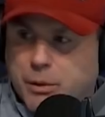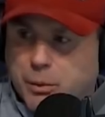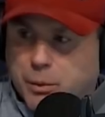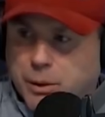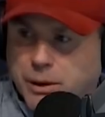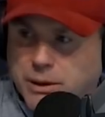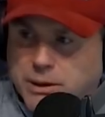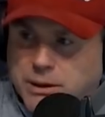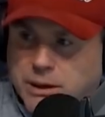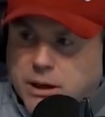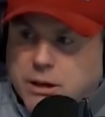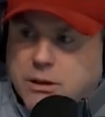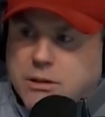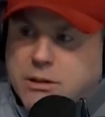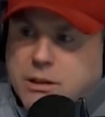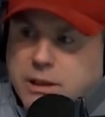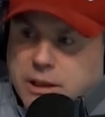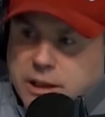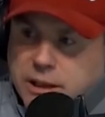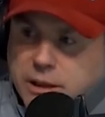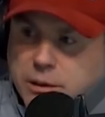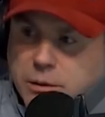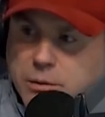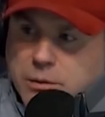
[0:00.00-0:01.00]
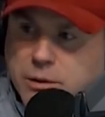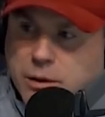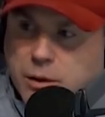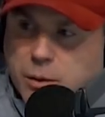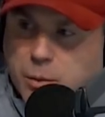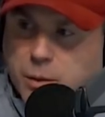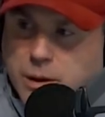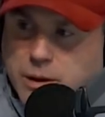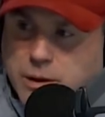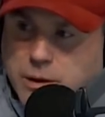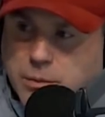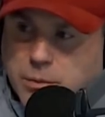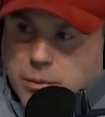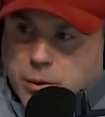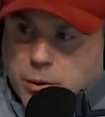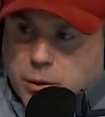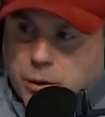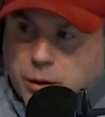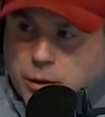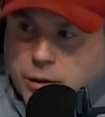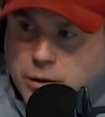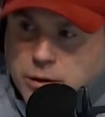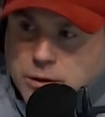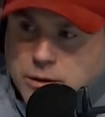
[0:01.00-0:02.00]
from the West Coast Eagles to the Western
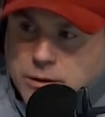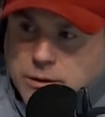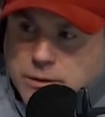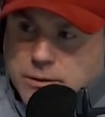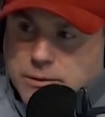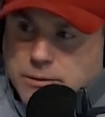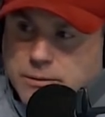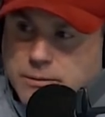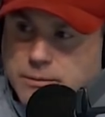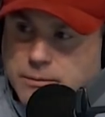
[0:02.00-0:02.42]
Bulldogs.